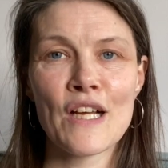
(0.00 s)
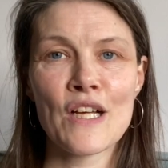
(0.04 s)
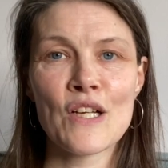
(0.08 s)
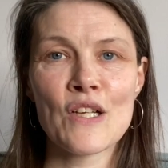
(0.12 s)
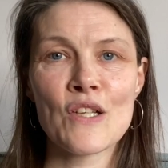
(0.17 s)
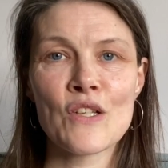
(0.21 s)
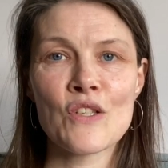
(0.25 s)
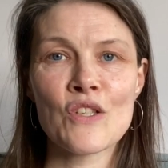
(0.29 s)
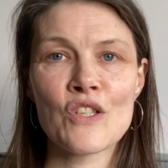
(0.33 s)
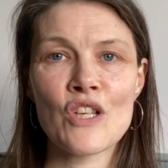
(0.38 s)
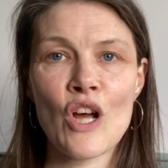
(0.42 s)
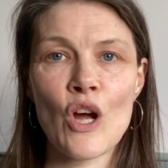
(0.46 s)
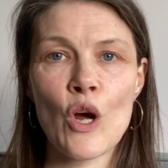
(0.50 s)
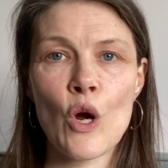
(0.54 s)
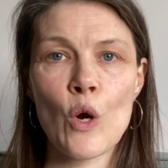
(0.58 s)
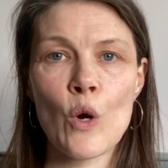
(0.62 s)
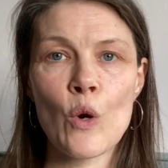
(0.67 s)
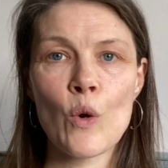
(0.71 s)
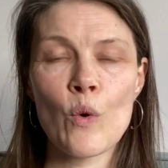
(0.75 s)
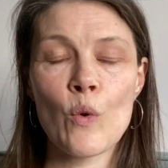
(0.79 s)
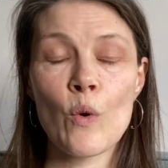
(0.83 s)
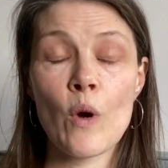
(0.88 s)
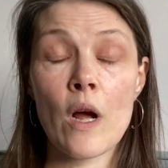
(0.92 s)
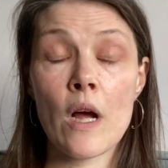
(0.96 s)

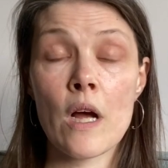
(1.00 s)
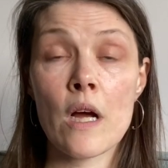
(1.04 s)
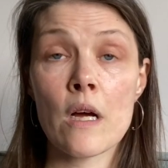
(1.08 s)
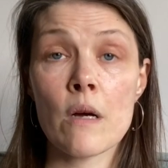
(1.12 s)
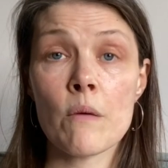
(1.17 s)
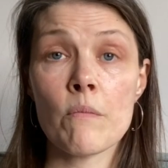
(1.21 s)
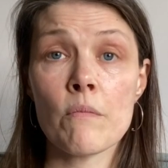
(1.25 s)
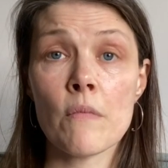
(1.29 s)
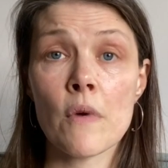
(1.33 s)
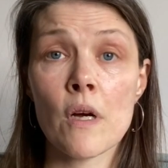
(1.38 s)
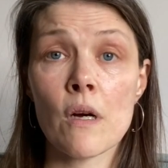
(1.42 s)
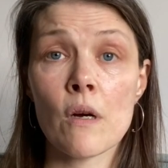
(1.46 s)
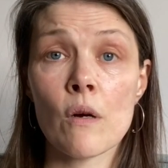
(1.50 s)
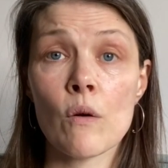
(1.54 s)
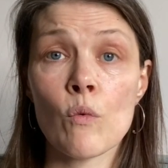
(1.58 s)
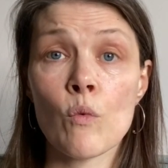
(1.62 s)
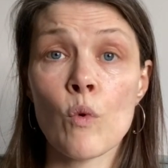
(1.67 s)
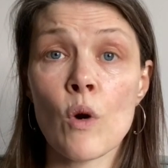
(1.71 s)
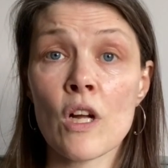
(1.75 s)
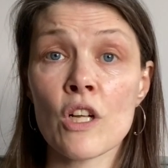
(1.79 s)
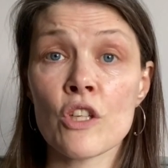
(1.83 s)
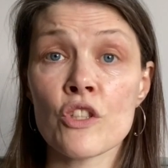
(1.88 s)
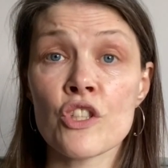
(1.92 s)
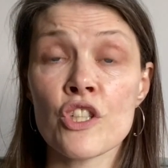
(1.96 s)
So
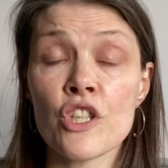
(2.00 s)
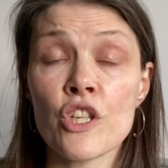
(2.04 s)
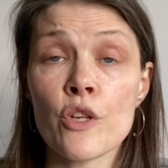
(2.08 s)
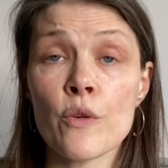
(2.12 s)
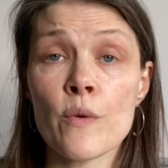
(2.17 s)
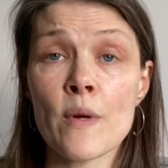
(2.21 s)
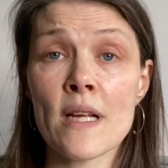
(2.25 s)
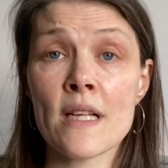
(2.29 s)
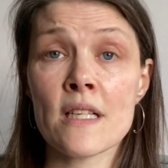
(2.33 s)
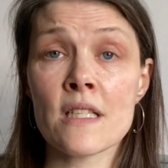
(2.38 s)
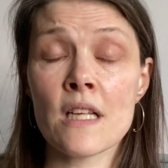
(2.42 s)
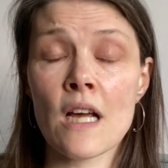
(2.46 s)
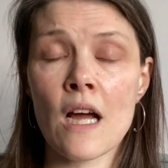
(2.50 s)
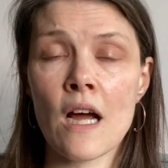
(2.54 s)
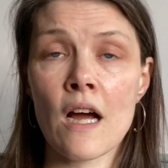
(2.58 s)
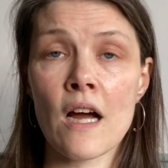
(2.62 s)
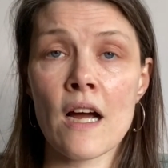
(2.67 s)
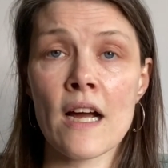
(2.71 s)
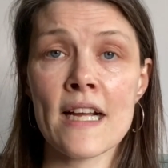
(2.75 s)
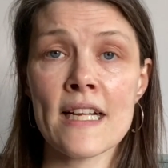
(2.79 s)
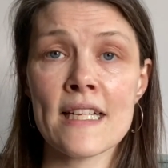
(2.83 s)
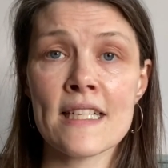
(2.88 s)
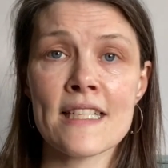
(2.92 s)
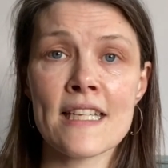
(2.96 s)
what I'll do is
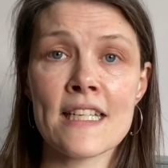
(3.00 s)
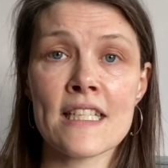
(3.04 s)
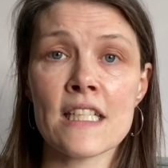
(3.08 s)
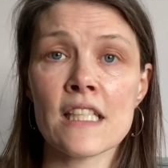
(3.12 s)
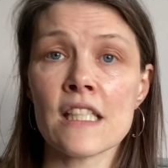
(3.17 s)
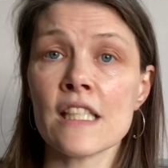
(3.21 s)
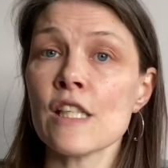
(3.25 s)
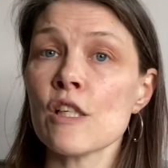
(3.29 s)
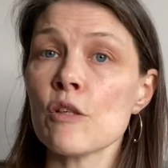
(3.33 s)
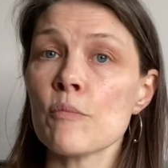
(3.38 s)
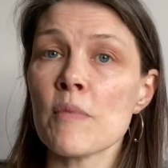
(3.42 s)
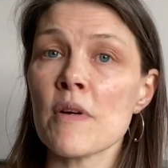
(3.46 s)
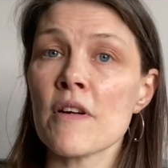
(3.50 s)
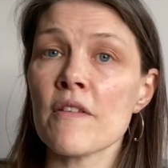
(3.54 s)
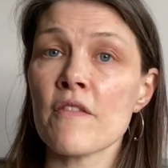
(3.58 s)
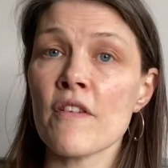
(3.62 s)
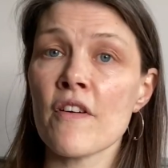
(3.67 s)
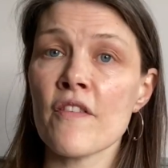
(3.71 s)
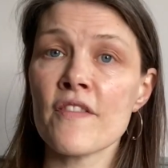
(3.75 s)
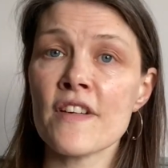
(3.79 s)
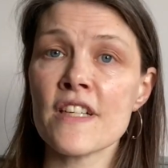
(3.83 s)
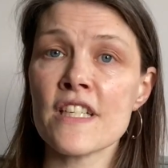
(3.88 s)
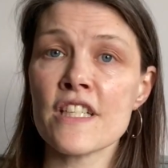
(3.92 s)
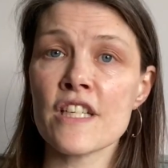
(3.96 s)
I did a little bit of a
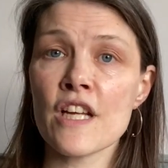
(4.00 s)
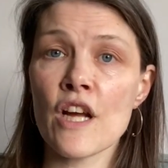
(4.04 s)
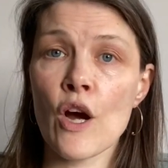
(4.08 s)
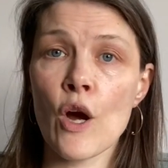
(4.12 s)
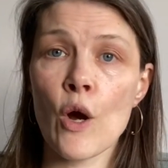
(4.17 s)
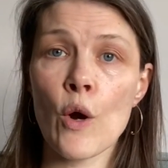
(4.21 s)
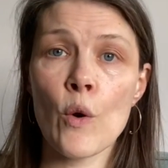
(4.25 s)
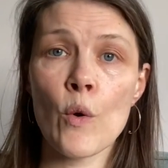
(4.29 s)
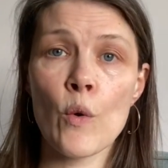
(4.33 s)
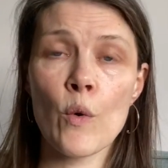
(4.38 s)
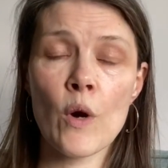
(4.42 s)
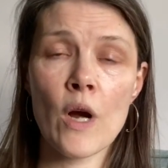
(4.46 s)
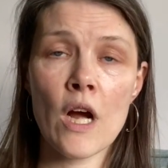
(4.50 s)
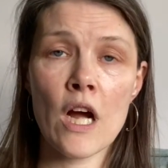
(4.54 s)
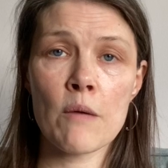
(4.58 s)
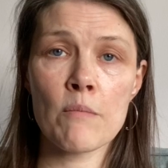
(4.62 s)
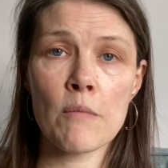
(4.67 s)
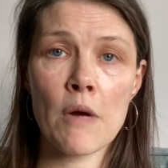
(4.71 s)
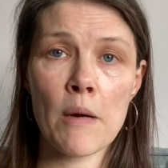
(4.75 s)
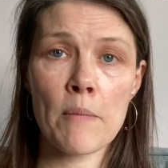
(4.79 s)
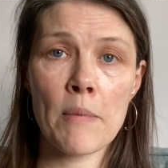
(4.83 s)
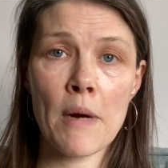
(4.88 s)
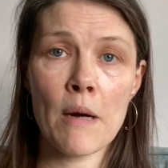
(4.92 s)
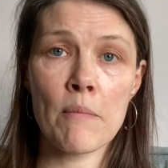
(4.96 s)
video
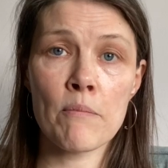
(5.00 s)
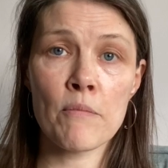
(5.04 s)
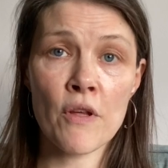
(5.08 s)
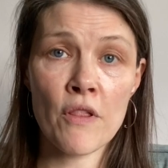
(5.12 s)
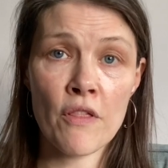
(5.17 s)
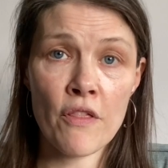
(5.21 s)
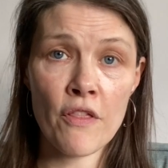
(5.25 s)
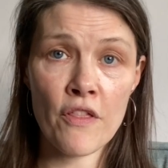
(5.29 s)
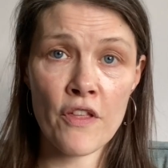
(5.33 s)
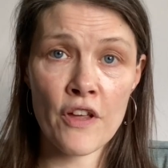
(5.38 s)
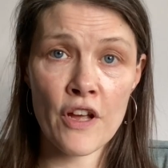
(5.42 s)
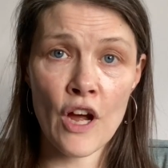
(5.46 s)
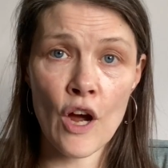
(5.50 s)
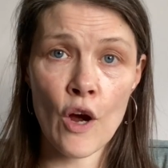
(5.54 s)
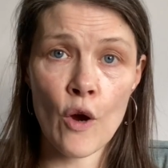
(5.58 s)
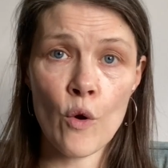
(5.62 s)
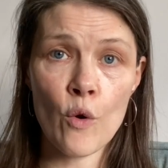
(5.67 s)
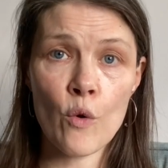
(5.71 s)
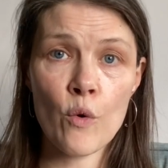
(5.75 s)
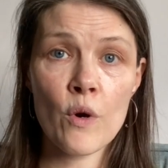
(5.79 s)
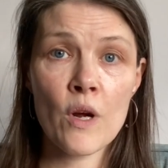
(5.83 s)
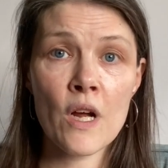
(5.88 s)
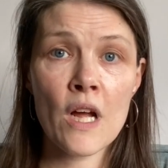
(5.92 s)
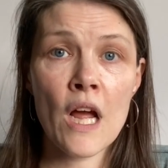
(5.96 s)
about a month
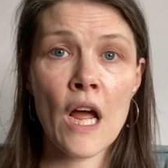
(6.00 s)
ago